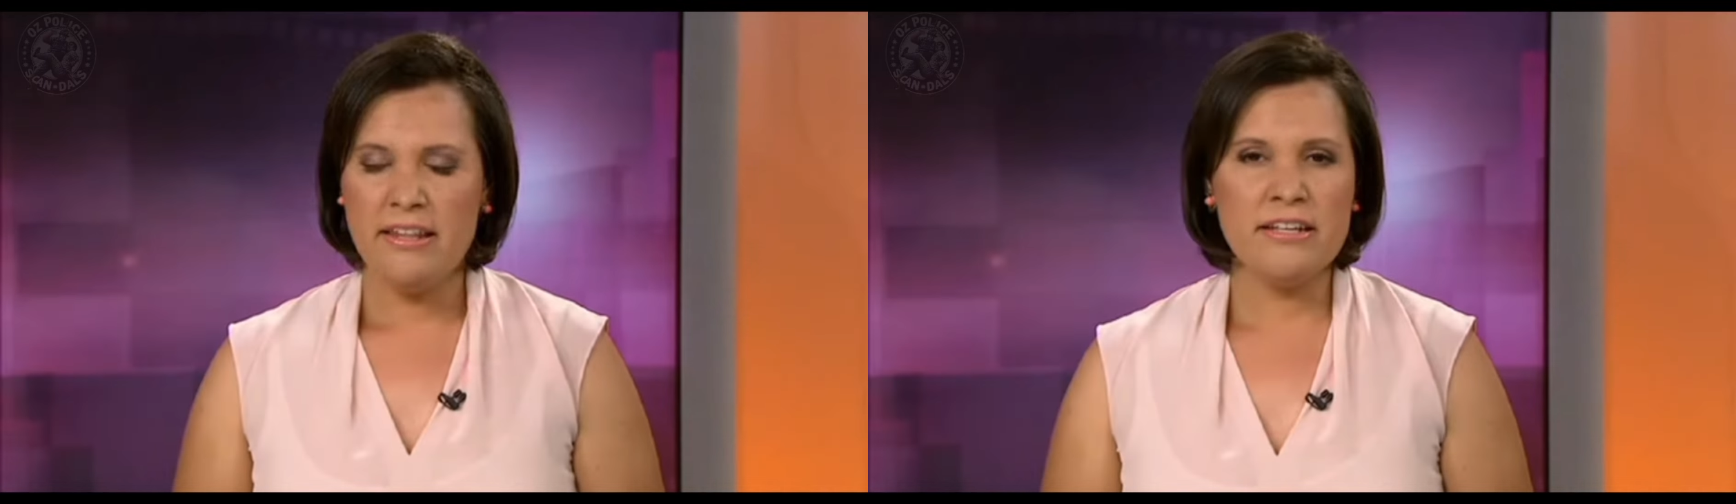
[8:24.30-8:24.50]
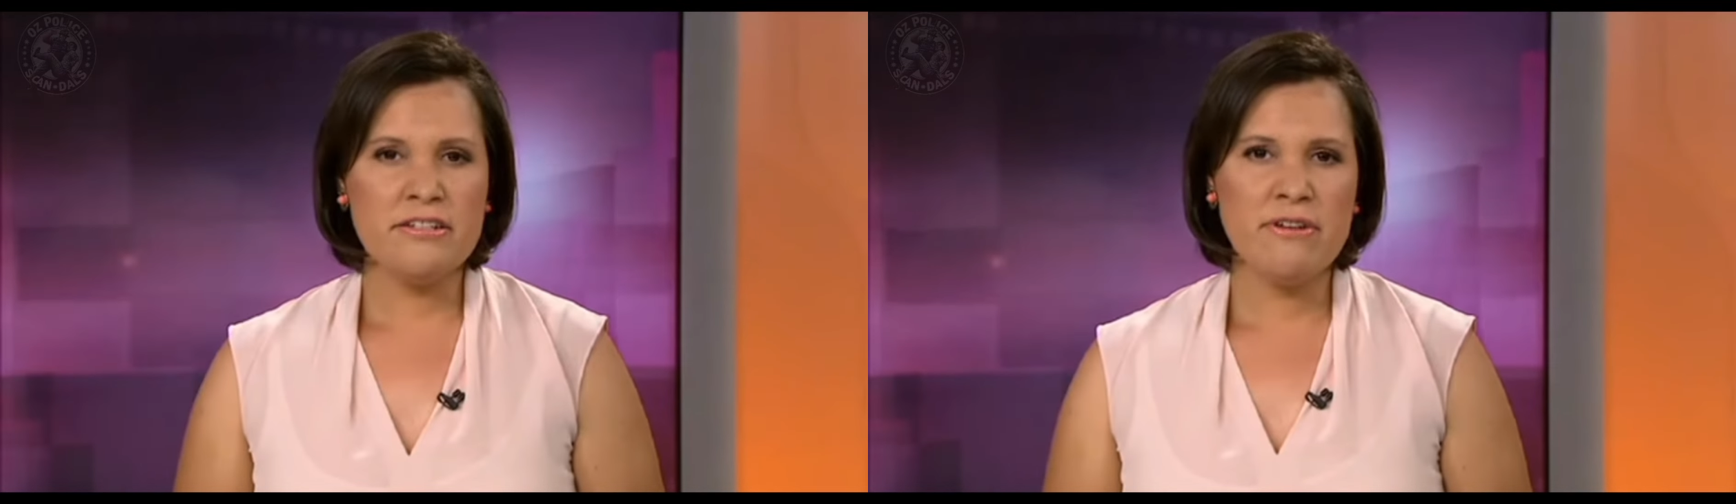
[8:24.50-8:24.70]

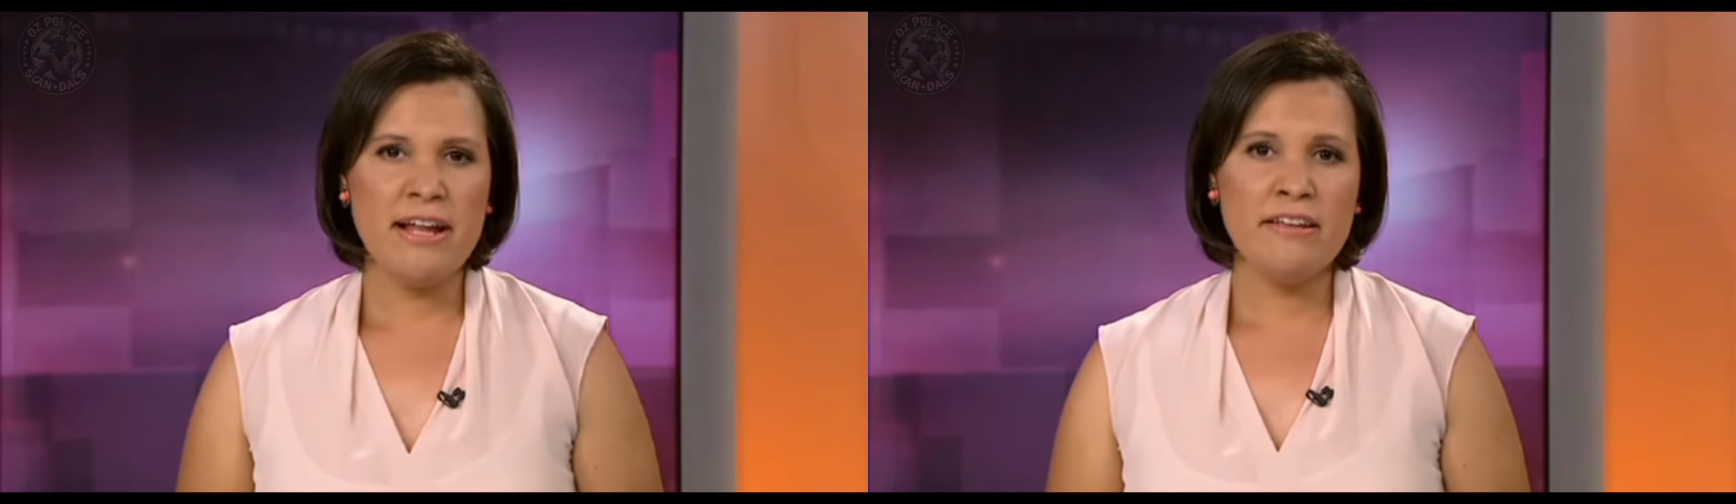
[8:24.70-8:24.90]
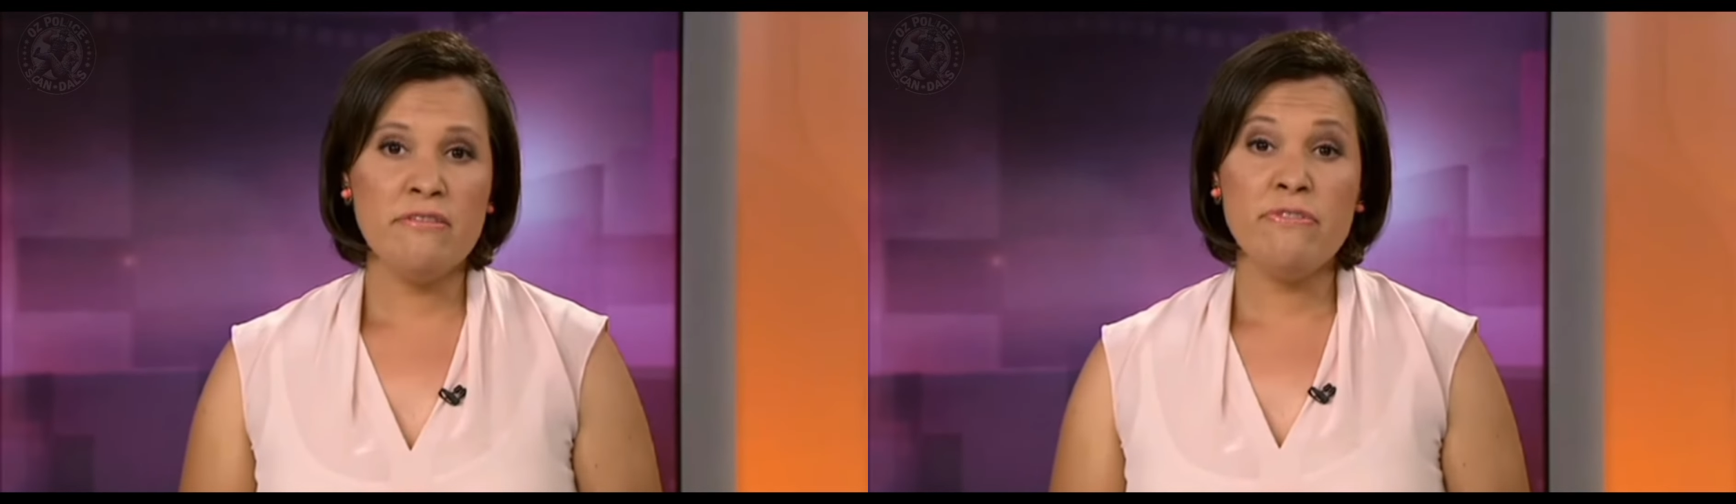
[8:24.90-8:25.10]
The
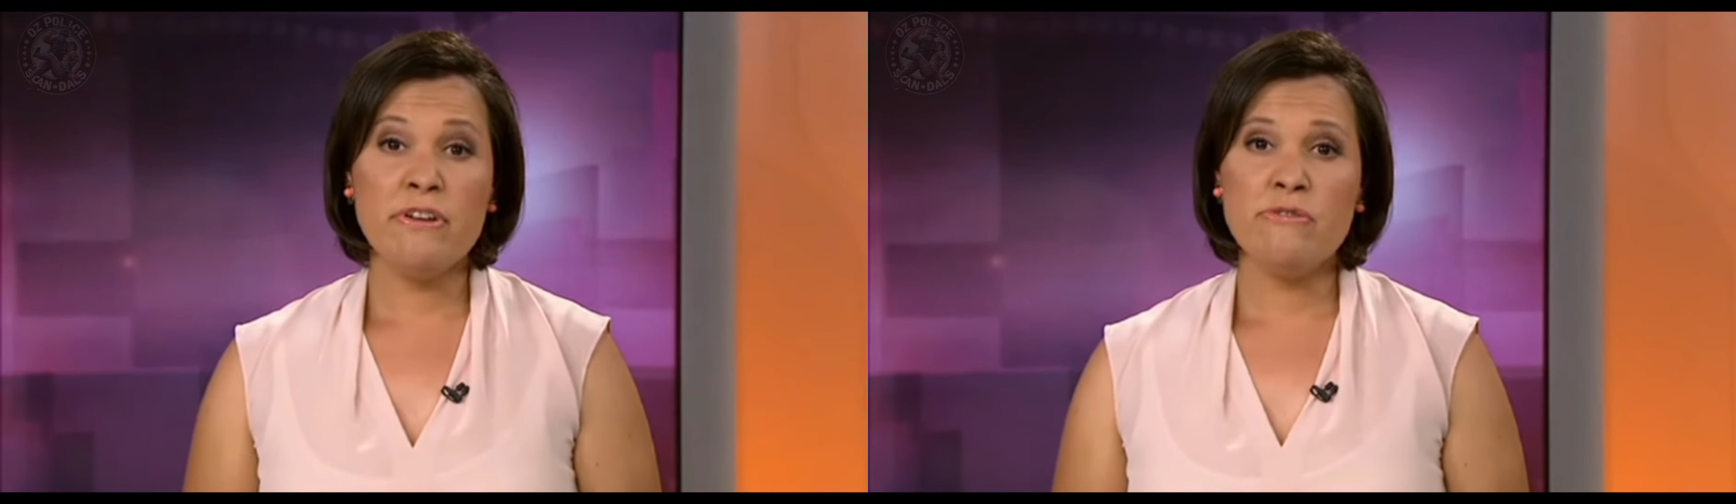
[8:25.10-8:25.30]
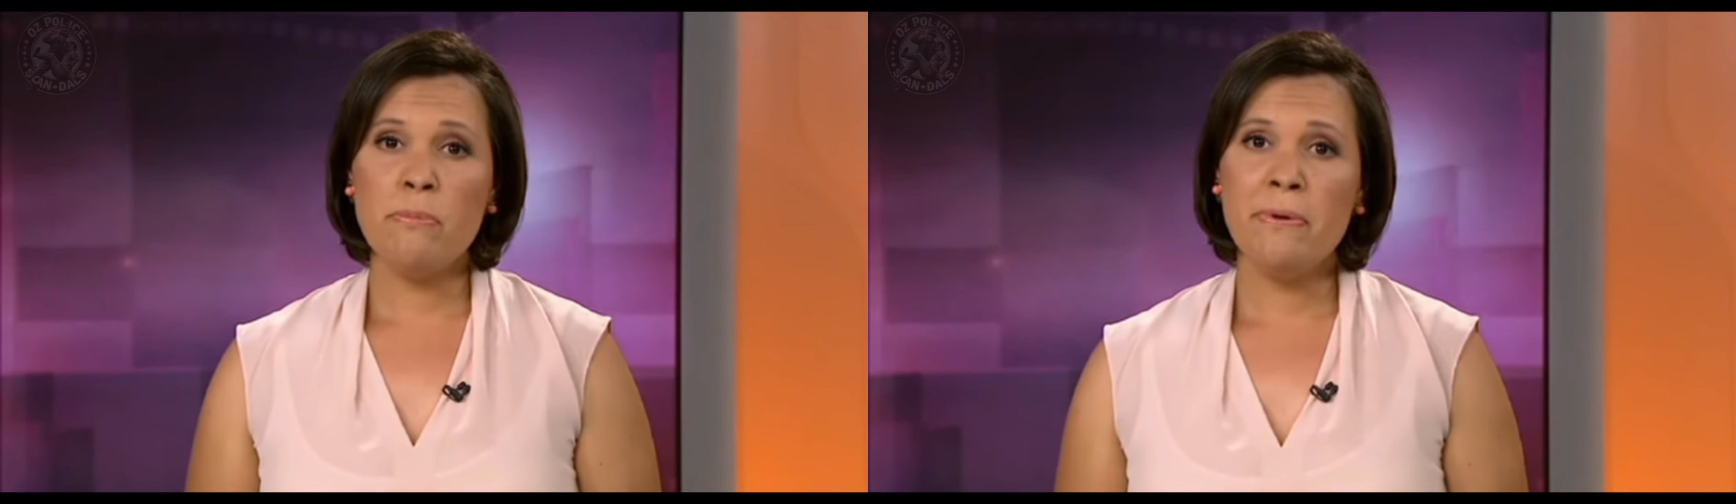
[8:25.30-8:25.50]
Australian
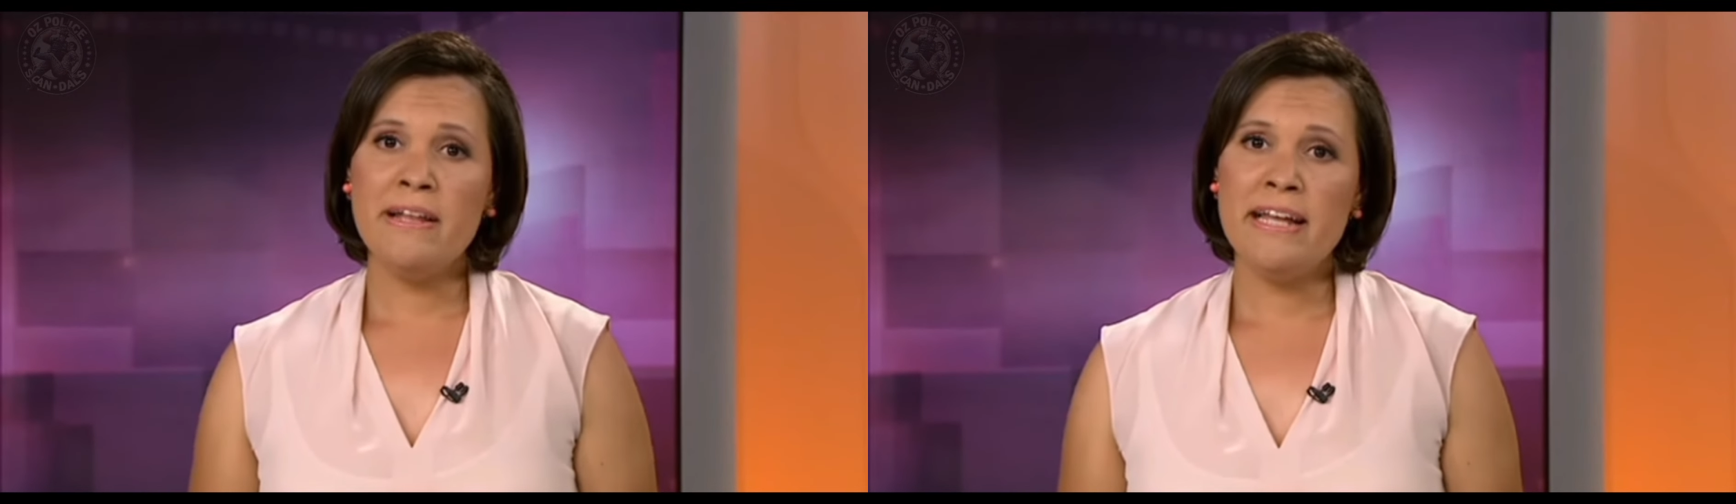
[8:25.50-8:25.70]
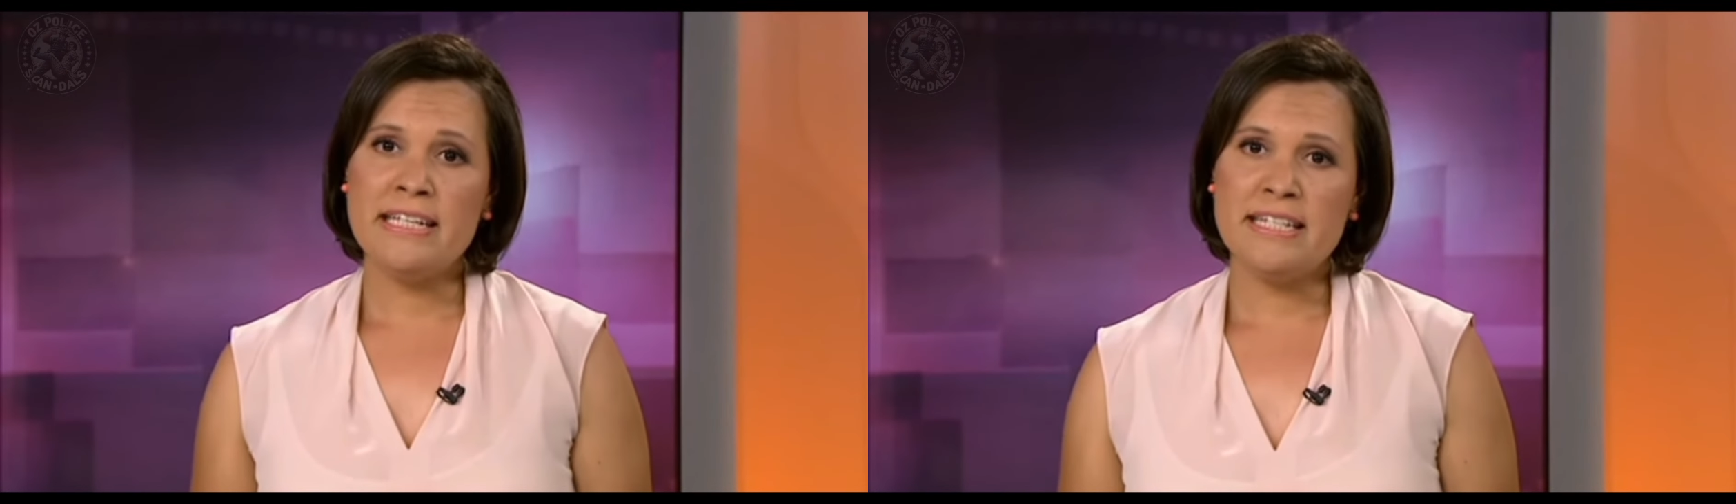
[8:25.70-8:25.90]
Federal
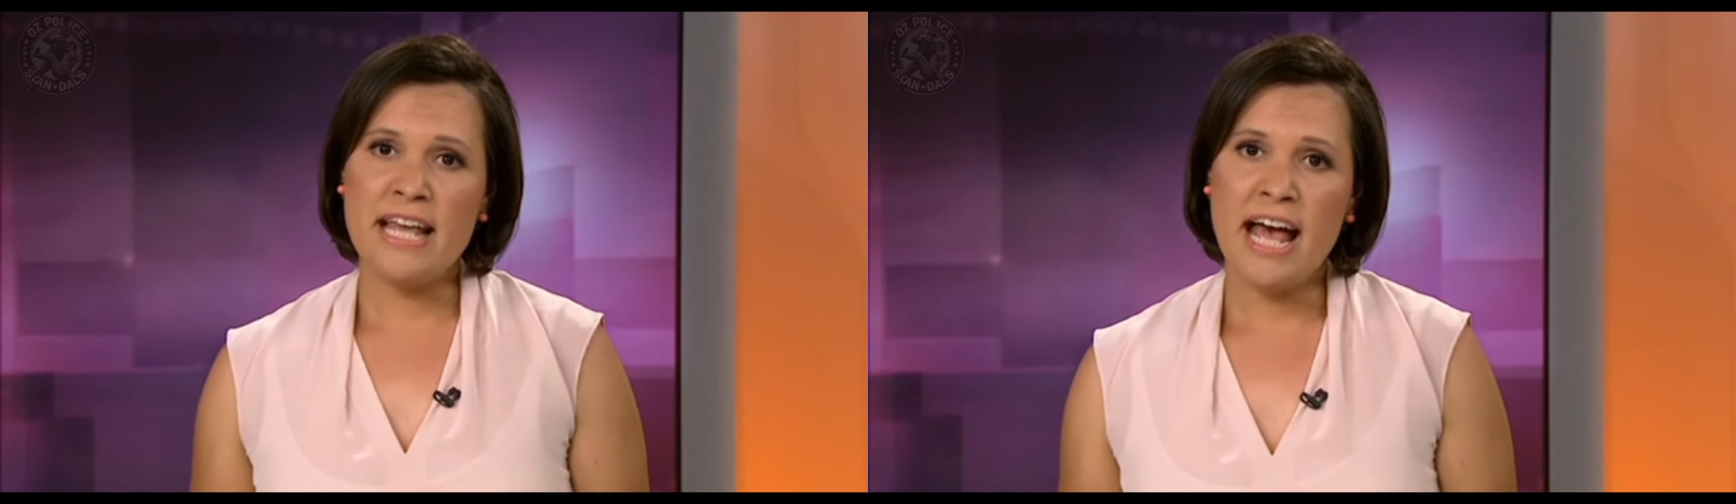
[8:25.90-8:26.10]
Police